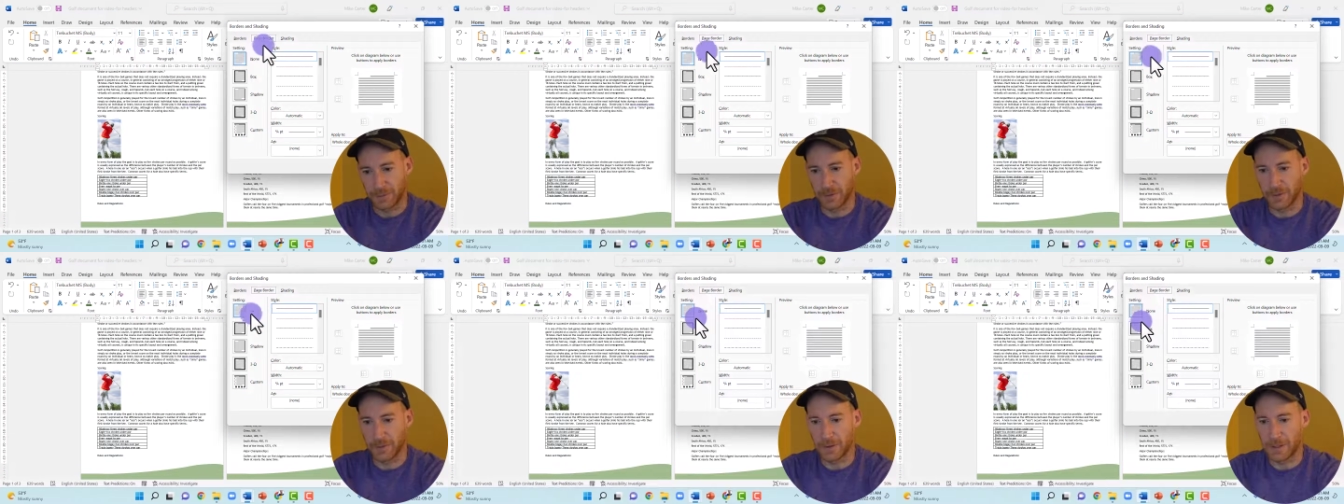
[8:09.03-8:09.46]

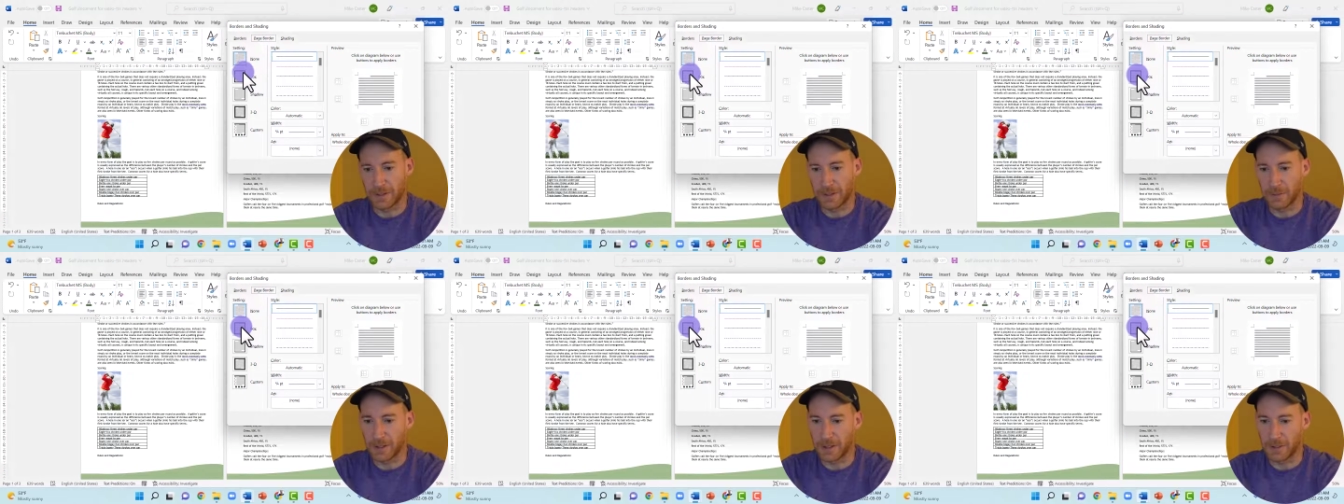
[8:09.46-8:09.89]
So,
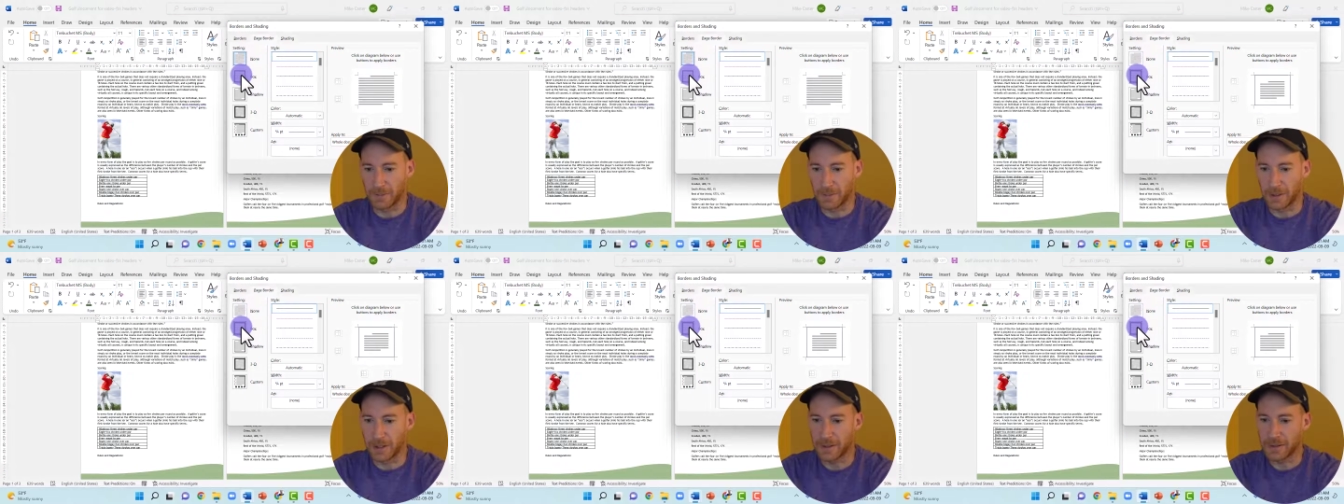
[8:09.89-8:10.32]
and then we'll add
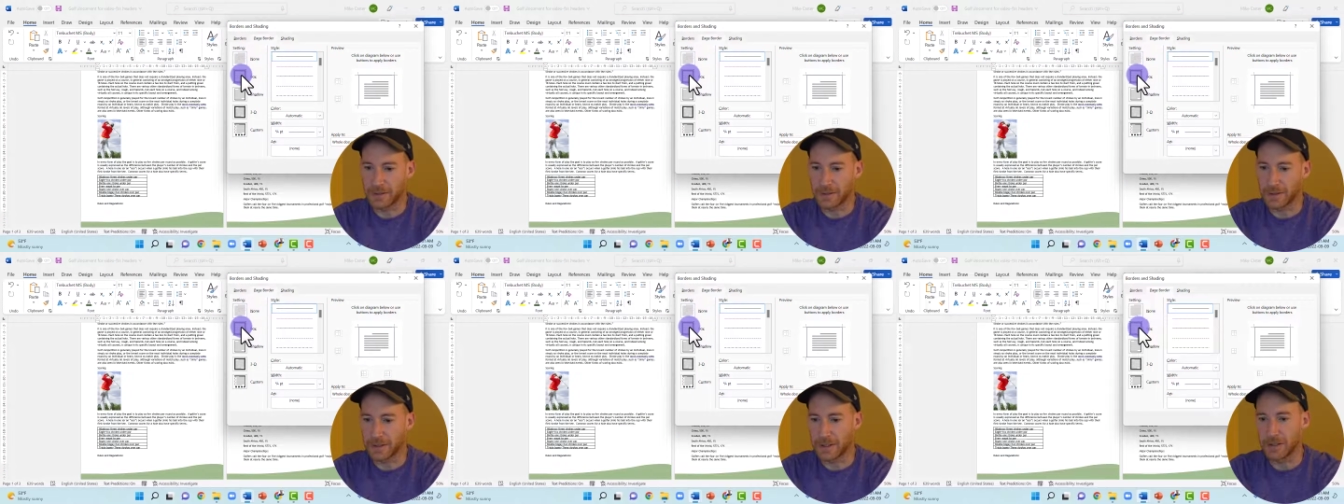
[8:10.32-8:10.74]
a
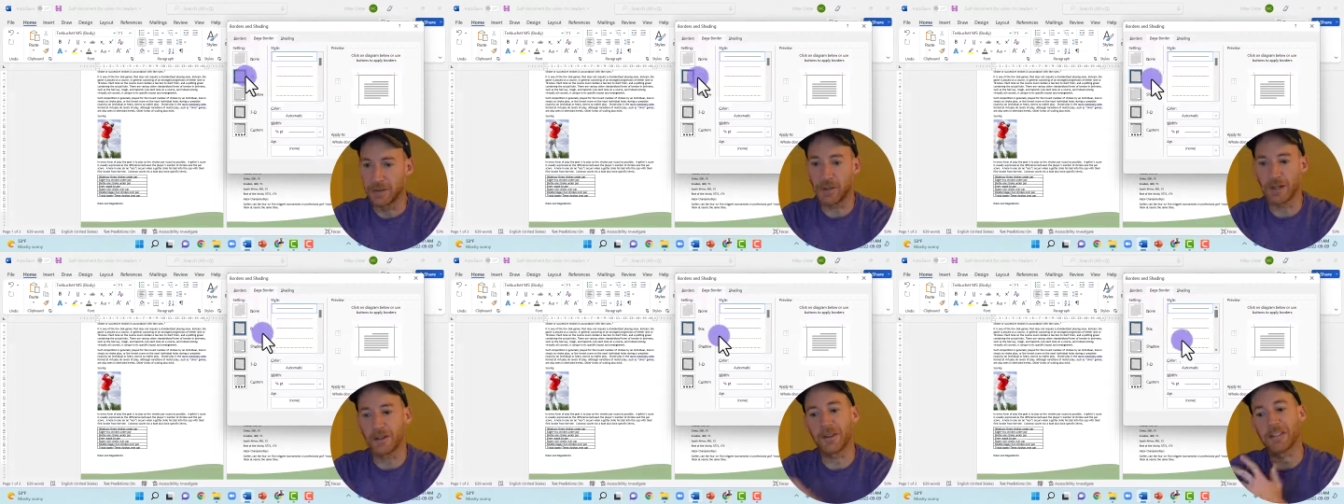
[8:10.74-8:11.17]
box. And then
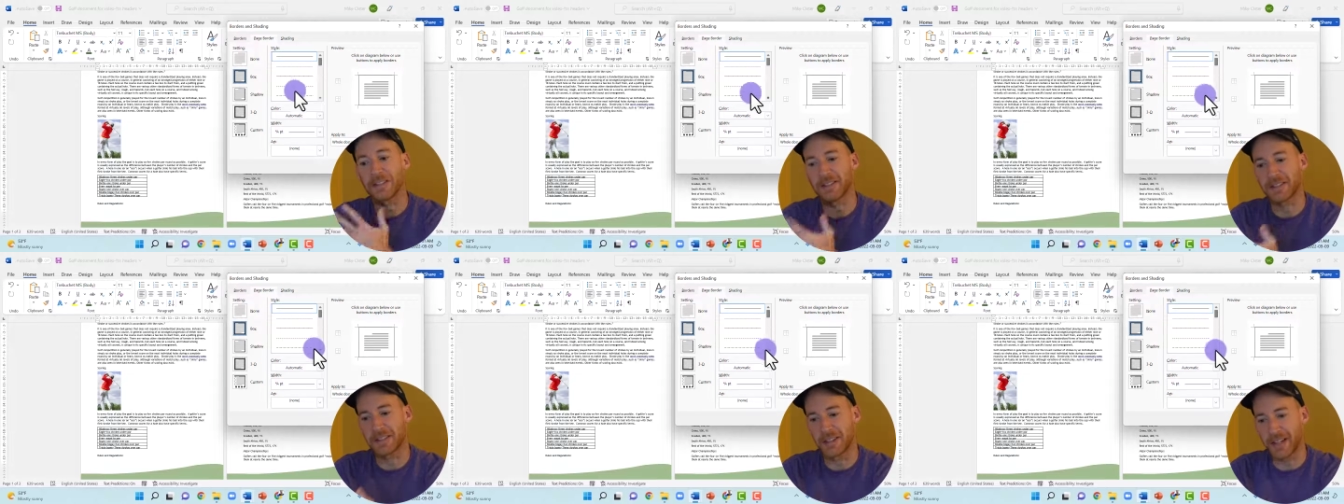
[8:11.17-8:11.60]
you've got all
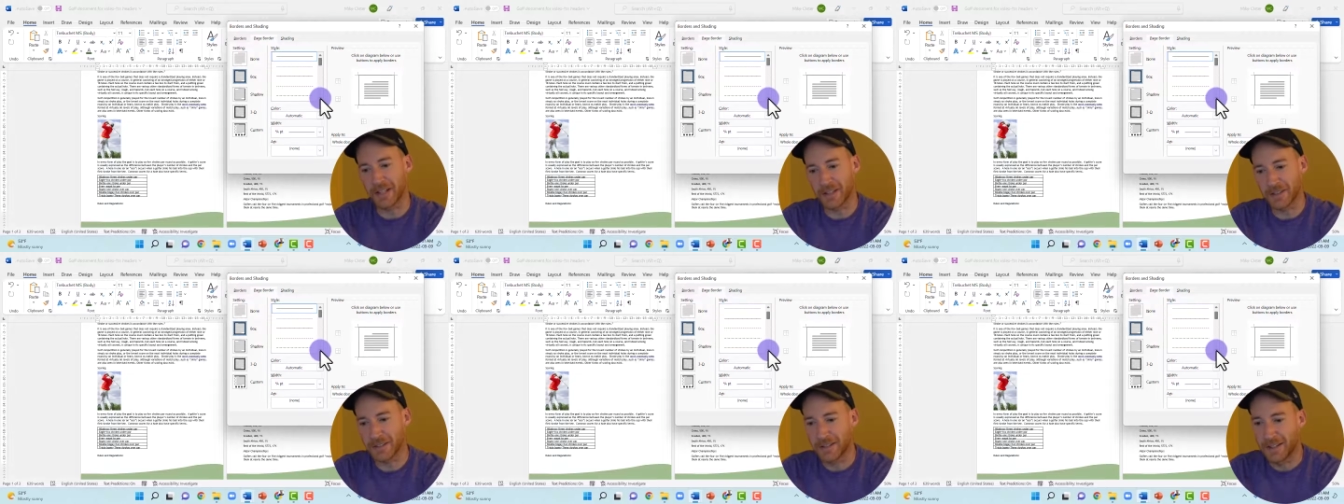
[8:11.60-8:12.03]
these
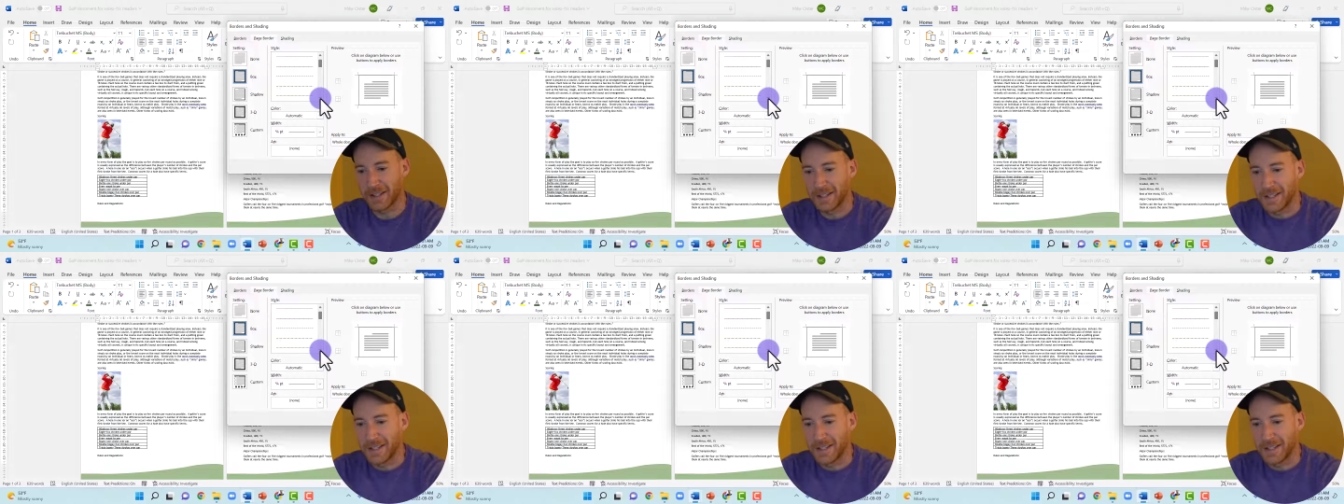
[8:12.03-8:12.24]
styles